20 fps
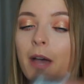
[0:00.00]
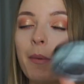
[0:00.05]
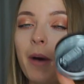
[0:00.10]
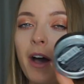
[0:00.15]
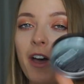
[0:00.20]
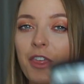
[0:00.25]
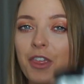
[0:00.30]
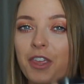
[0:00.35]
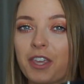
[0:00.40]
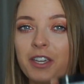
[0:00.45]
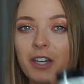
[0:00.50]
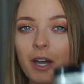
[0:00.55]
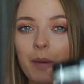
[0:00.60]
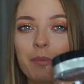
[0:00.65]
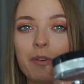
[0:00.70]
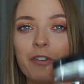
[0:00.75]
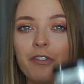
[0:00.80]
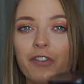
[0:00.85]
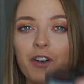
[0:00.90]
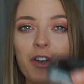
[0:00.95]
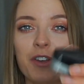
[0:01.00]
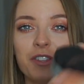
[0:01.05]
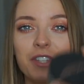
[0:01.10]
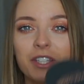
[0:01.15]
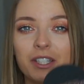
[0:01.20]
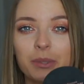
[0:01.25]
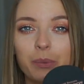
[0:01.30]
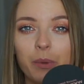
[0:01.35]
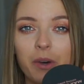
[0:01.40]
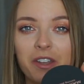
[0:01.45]
but I think I prefer
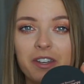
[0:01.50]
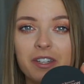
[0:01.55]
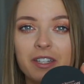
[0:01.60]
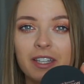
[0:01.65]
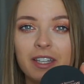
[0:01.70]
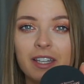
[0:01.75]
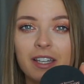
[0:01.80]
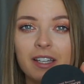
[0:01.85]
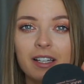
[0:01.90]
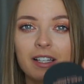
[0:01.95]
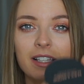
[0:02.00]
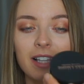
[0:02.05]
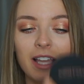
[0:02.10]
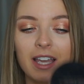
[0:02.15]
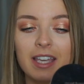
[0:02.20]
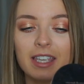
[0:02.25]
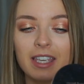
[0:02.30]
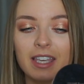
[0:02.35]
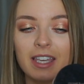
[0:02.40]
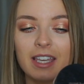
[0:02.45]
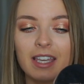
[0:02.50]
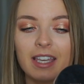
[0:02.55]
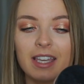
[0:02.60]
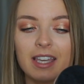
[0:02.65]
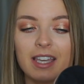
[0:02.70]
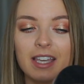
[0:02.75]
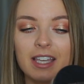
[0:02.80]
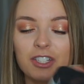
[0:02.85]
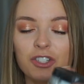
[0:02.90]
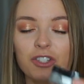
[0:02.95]
this one. Like,
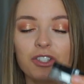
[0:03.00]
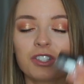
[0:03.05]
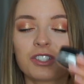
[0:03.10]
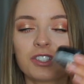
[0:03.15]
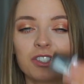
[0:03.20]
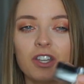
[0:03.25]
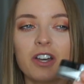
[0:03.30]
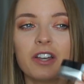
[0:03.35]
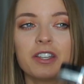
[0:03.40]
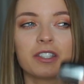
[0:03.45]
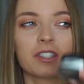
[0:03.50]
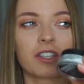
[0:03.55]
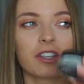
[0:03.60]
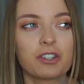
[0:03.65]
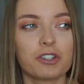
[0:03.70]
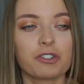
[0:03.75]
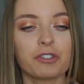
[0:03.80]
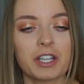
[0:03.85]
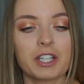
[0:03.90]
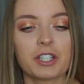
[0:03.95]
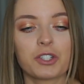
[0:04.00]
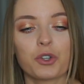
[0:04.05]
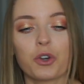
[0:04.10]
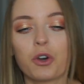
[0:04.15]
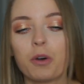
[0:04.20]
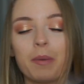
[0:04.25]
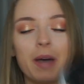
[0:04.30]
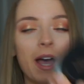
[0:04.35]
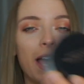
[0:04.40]
it just does a great job.